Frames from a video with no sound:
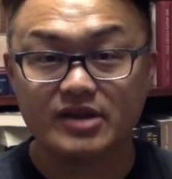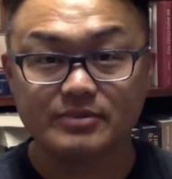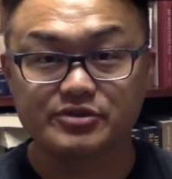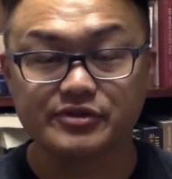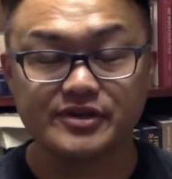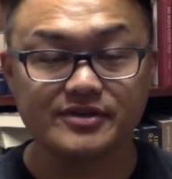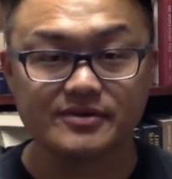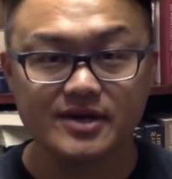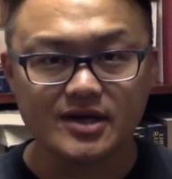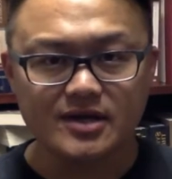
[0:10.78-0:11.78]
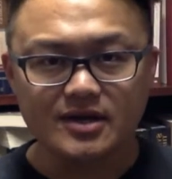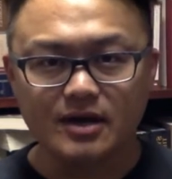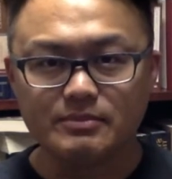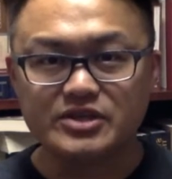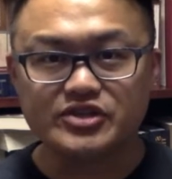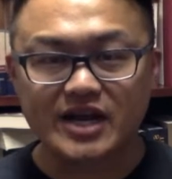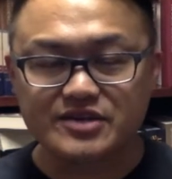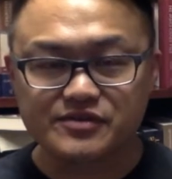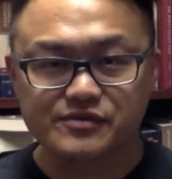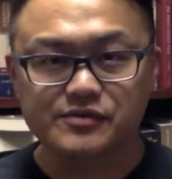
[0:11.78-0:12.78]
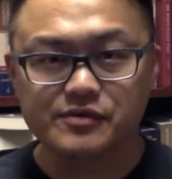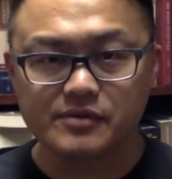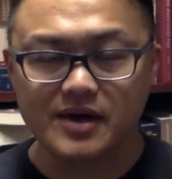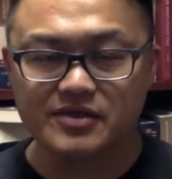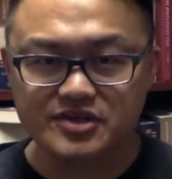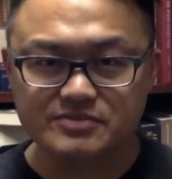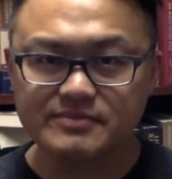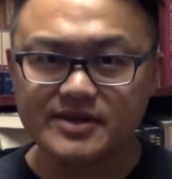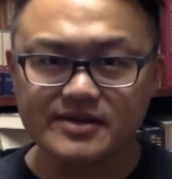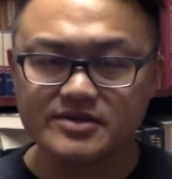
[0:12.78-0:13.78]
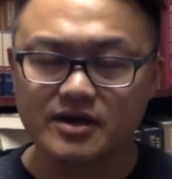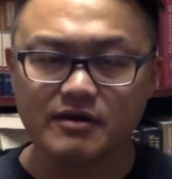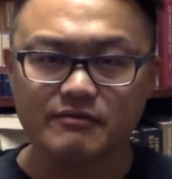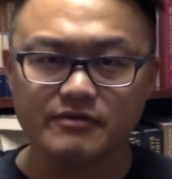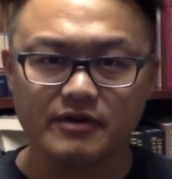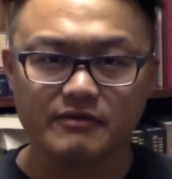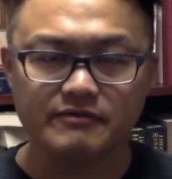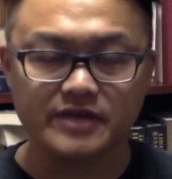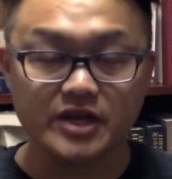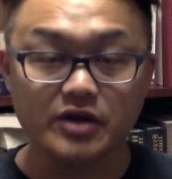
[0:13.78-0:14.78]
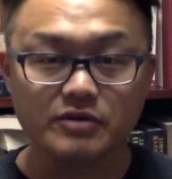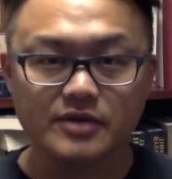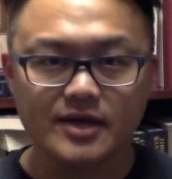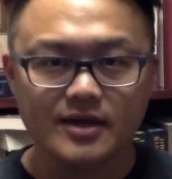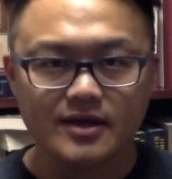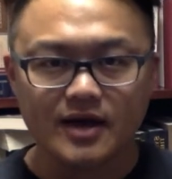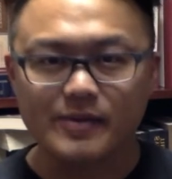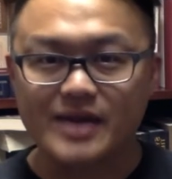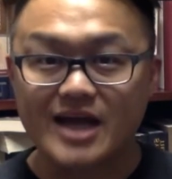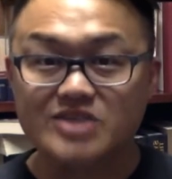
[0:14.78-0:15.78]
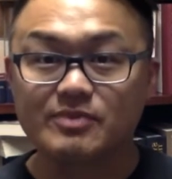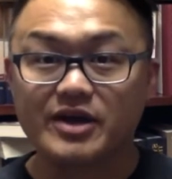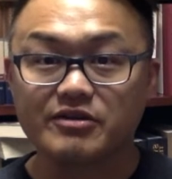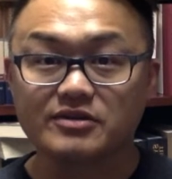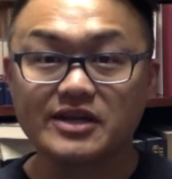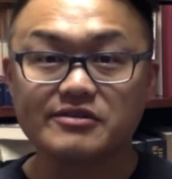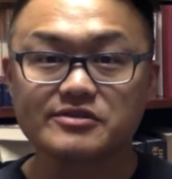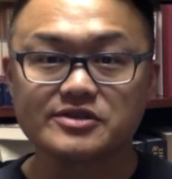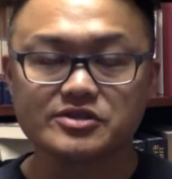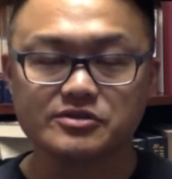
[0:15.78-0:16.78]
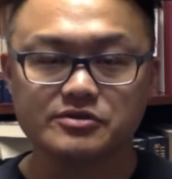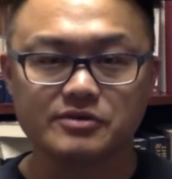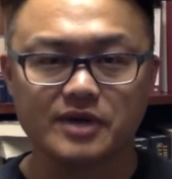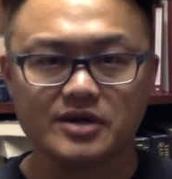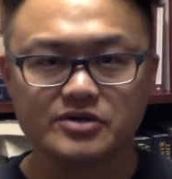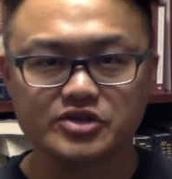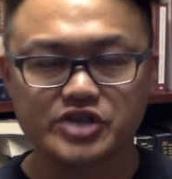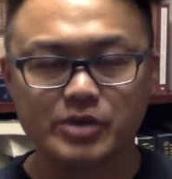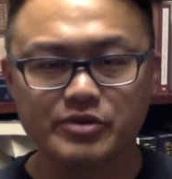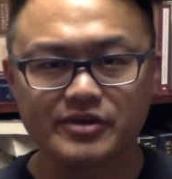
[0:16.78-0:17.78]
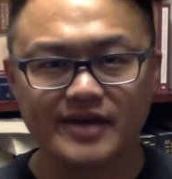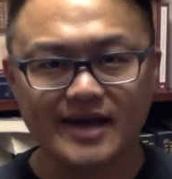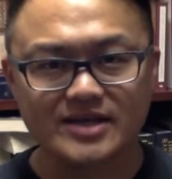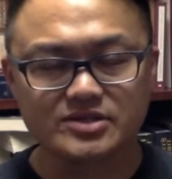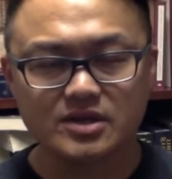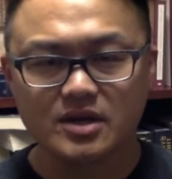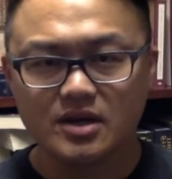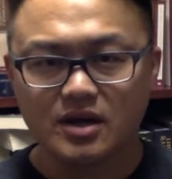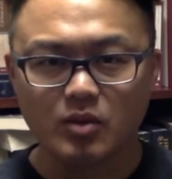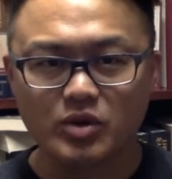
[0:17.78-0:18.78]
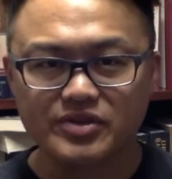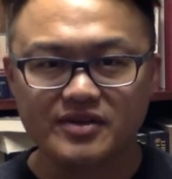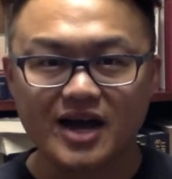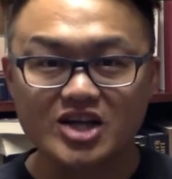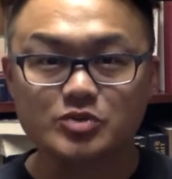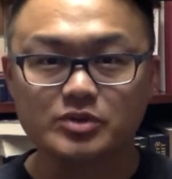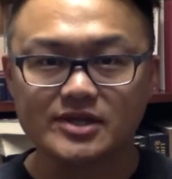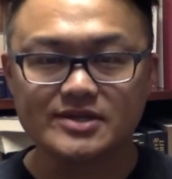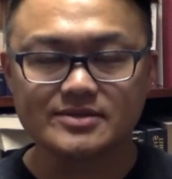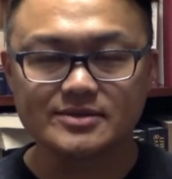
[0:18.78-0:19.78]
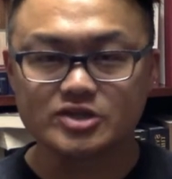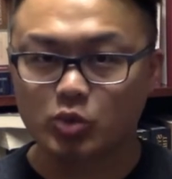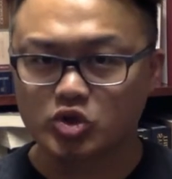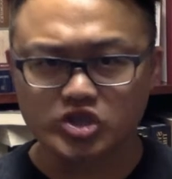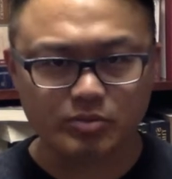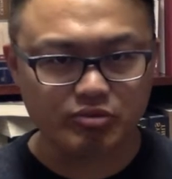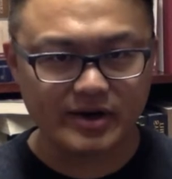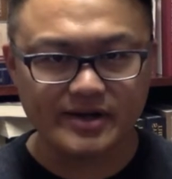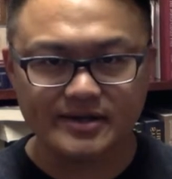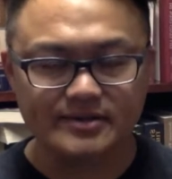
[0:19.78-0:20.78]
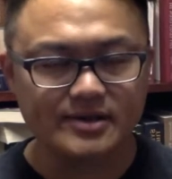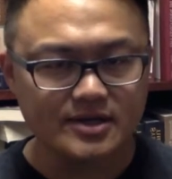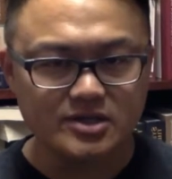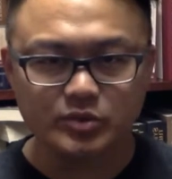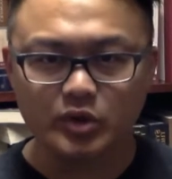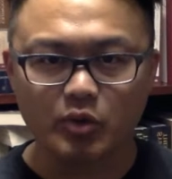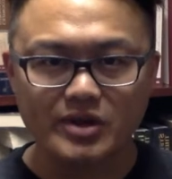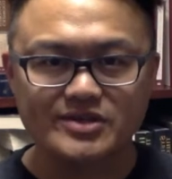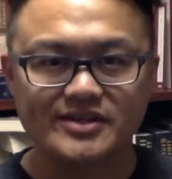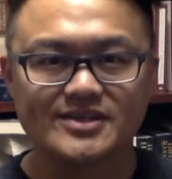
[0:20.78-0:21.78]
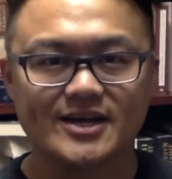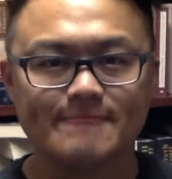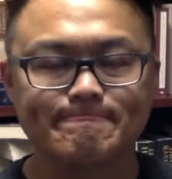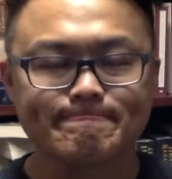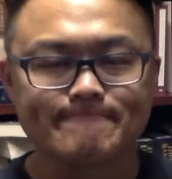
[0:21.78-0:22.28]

an opportunity to uh, meet you guys through uh, this means of uh, video. I've been asked by your leaders to uh, to share with you guys uh, what the gospel is, and so we'll jump right in so we don't waste any time.